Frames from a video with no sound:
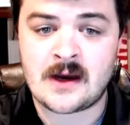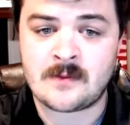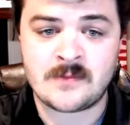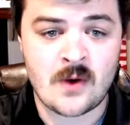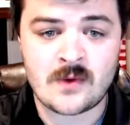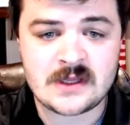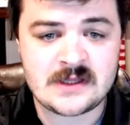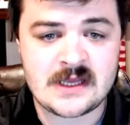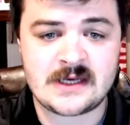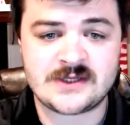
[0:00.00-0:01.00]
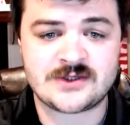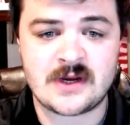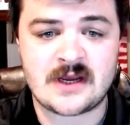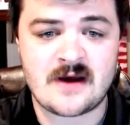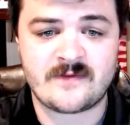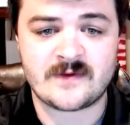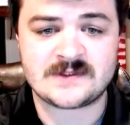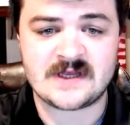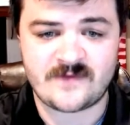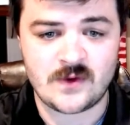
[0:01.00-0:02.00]
No one in the industry
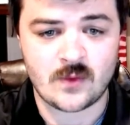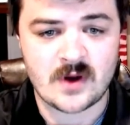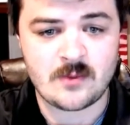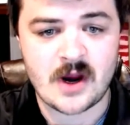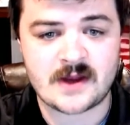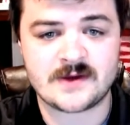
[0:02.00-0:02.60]
covers if you re-break your